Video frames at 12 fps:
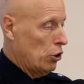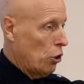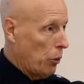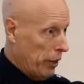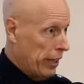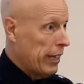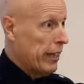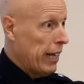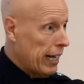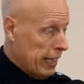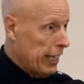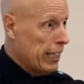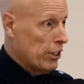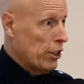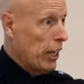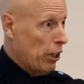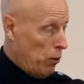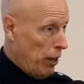So that is
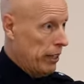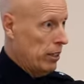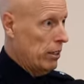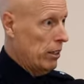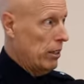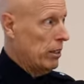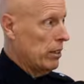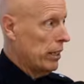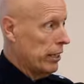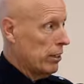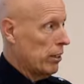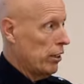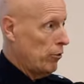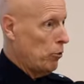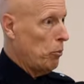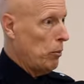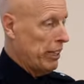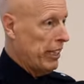a great deal of
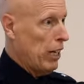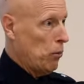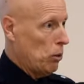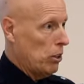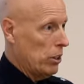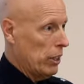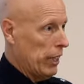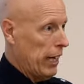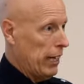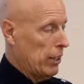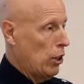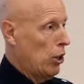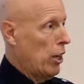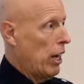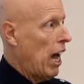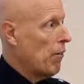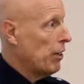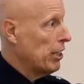money that we're looking at.
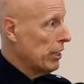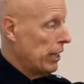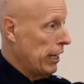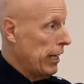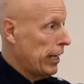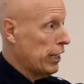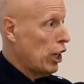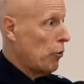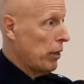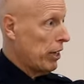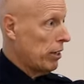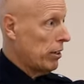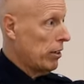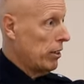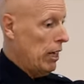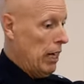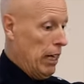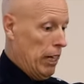Have we done an economic
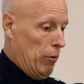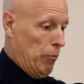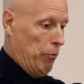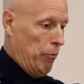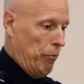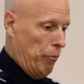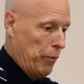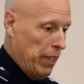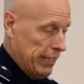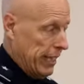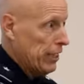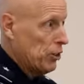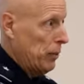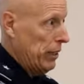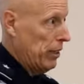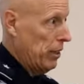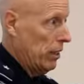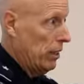assessment?
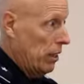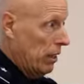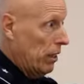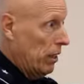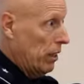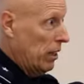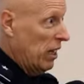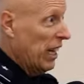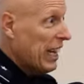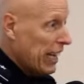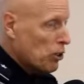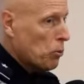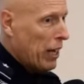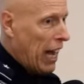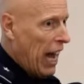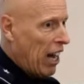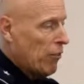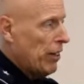Yes, we
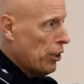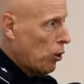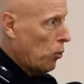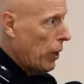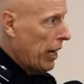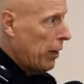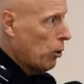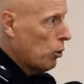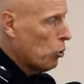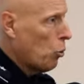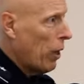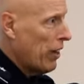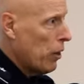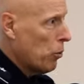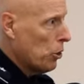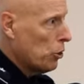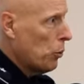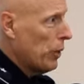have in our way. The way that
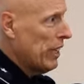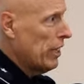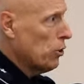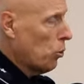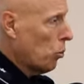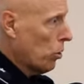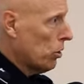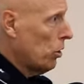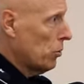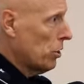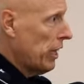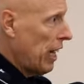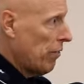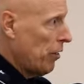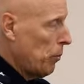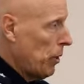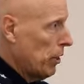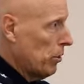we're doing it is a workload
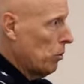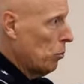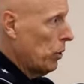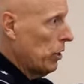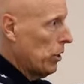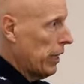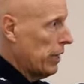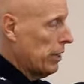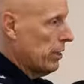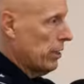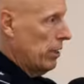staffing model. We look at